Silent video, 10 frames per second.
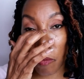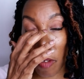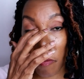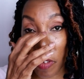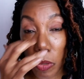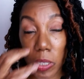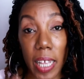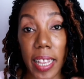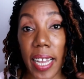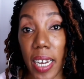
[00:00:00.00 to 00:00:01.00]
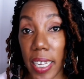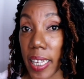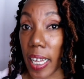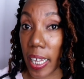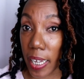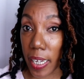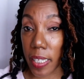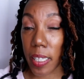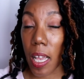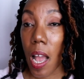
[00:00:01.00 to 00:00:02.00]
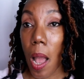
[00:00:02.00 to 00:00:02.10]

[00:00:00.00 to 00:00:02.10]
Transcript: review said they cut the ends,